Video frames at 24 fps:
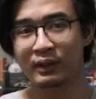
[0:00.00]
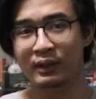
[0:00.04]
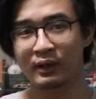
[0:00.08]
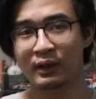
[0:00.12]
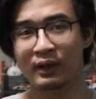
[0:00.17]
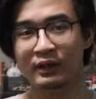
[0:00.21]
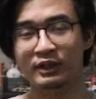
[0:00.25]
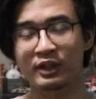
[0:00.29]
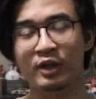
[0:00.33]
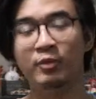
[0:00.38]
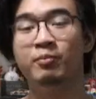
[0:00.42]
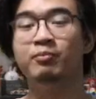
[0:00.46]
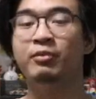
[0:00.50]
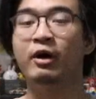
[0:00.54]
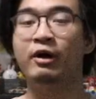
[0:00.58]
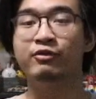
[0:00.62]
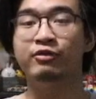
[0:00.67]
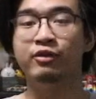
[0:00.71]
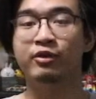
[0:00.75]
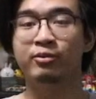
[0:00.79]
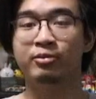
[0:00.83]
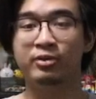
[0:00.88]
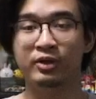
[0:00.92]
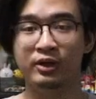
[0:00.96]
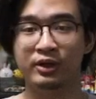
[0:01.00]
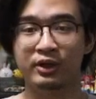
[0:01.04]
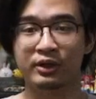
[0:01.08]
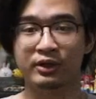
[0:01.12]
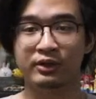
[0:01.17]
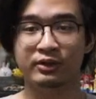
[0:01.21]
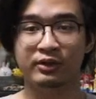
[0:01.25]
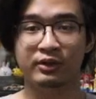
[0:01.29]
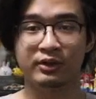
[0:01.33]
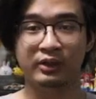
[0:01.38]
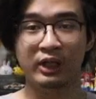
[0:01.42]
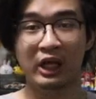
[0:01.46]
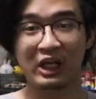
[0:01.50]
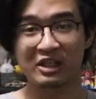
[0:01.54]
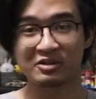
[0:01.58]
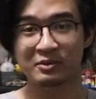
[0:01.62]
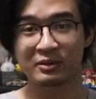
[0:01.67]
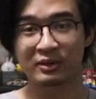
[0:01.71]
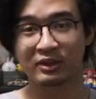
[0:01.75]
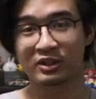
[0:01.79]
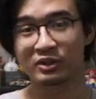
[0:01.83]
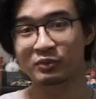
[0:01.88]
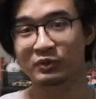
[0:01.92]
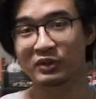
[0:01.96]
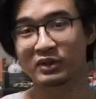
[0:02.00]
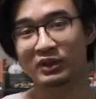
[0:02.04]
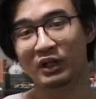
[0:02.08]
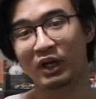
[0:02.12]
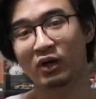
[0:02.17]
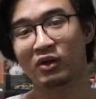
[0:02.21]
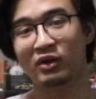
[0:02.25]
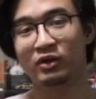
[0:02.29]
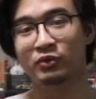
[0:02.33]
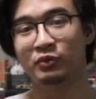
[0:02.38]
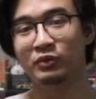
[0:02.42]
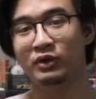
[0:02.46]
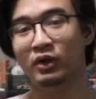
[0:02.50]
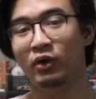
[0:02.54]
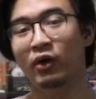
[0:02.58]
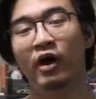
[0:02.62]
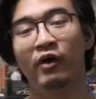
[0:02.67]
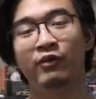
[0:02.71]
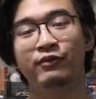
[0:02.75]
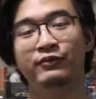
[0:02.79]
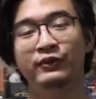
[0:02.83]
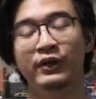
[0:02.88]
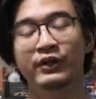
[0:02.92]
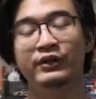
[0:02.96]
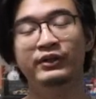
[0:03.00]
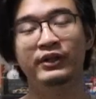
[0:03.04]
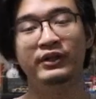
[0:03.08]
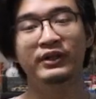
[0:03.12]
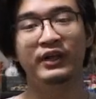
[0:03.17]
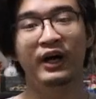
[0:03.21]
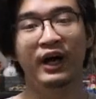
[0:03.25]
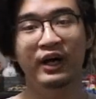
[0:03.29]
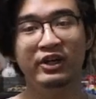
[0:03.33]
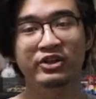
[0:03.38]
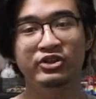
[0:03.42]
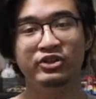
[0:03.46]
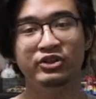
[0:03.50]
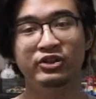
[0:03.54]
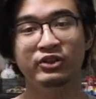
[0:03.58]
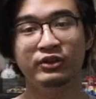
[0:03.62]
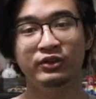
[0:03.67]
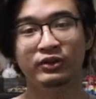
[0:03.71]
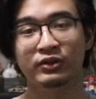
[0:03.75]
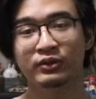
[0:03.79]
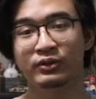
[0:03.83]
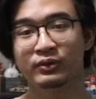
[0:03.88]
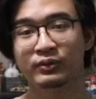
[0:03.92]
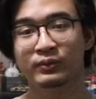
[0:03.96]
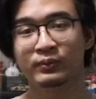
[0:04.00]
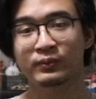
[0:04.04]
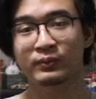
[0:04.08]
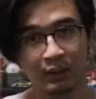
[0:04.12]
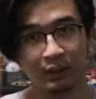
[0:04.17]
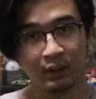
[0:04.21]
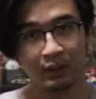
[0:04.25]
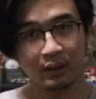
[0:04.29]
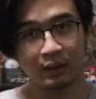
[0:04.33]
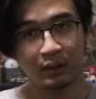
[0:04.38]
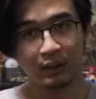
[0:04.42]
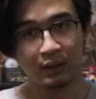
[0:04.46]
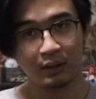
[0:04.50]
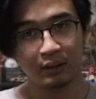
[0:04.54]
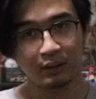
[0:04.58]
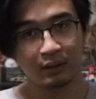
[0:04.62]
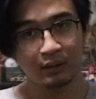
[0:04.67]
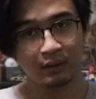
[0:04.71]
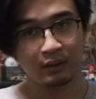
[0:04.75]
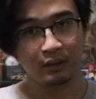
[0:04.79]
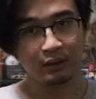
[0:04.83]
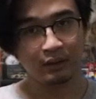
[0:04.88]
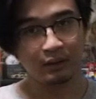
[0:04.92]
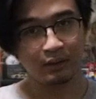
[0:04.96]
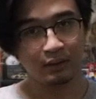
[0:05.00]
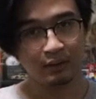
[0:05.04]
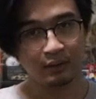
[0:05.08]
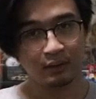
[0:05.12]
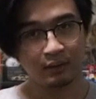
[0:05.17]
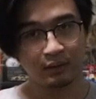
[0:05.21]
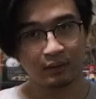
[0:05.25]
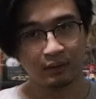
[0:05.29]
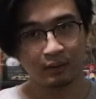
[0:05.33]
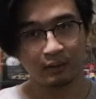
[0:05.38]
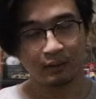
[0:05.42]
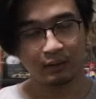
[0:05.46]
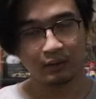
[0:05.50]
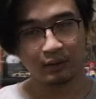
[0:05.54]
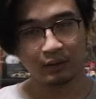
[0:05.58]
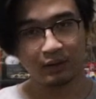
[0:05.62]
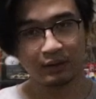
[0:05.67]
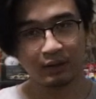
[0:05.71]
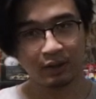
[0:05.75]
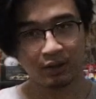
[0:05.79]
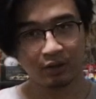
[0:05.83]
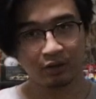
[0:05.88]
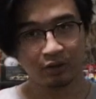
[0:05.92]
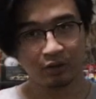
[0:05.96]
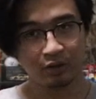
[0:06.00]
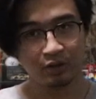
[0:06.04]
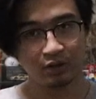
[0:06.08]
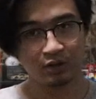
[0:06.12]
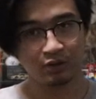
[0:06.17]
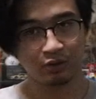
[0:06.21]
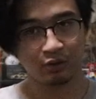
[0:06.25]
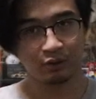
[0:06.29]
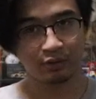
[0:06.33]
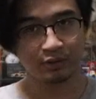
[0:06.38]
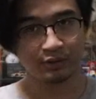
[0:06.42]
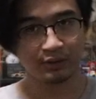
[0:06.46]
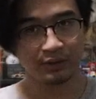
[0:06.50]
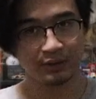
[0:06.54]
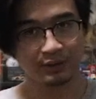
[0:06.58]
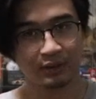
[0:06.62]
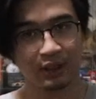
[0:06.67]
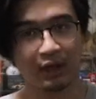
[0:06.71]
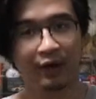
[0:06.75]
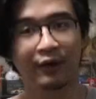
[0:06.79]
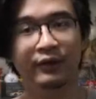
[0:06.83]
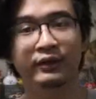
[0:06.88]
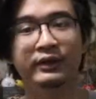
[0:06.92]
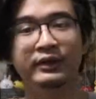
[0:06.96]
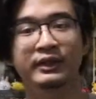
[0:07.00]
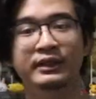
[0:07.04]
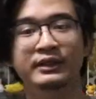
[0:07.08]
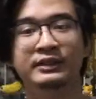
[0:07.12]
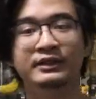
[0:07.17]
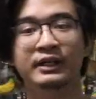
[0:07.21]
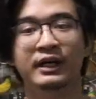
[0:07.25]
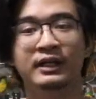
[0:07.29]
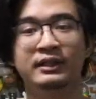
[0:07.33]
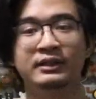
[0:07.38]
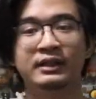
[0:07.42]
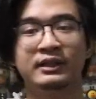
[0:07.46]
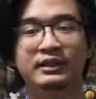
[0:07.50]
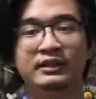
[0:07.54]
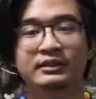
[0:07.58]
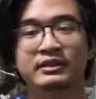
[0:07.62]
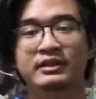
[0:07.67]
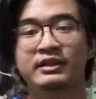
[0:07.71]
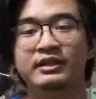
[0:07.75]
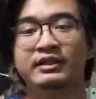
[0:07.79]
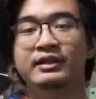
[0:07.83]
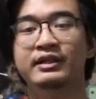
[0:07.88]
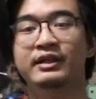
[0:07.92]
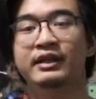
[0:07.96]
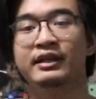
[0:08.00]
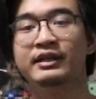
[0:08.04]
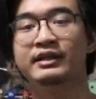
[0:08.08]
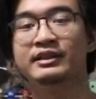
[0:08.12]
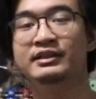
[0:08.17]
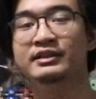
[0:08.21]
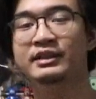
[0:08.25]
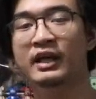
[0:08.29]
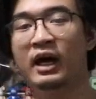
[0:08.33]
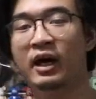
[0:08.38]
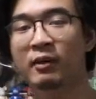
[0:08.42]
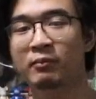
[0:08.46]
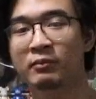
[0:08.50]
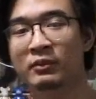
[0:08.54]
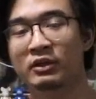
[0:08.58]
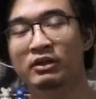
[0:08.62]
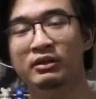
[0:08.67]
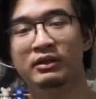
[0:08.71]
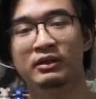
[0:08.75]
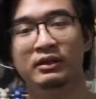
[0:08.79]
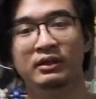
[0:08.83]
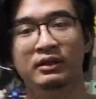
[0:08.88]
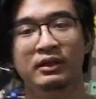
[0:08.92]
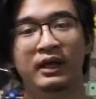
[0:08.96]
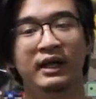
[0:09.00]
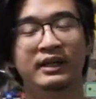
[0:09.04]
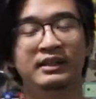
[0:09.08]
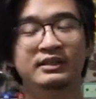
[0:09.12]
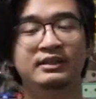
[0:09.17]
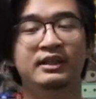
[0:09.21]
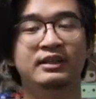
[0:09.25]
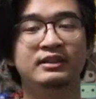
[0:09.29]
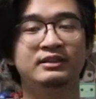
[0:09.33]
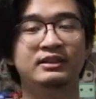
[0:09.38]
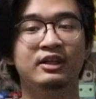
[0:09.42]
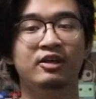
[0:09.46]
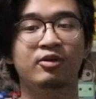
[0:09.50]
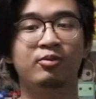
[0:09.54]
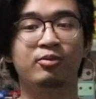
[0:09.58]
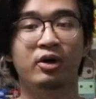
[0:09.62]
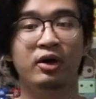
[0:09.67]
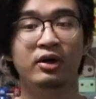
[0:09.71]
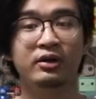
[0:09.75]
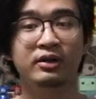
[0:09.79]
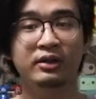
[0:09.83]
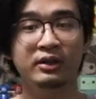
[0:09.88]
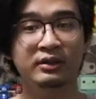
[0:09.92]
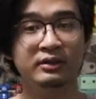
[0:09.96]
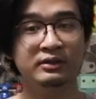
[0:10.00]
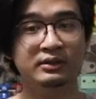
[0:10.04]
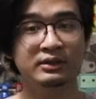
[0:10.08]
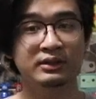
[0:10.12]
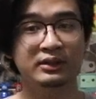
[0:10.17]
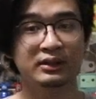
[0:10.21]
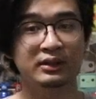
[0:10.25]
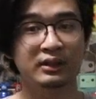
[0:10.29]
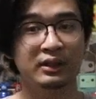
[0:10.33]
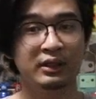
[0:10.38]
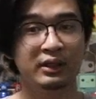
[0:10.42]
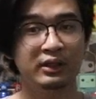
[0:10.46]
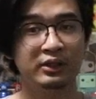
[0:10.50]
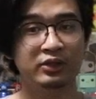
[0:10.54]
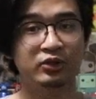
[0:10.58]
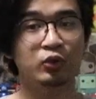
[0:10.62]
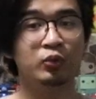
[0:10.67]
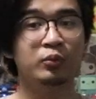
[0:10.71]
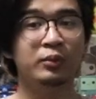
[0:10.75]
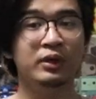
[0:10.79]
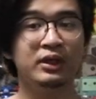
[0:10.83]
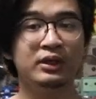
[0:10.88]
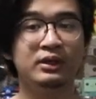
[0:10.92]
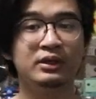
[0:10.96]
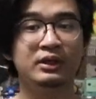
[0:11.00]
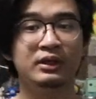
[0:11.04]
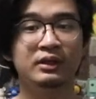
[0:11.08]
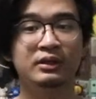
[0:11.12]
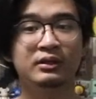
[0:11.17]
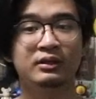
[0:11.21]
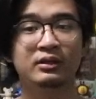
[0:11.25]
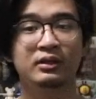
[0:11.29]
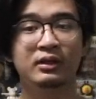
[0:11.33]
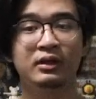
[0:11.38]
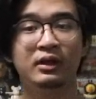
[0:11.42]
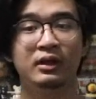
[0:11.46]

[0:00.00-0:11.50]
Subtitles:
an impactful product in our lives because without it we don't have dental hygiene. And it actually shows us how designers re-examine existing products to make it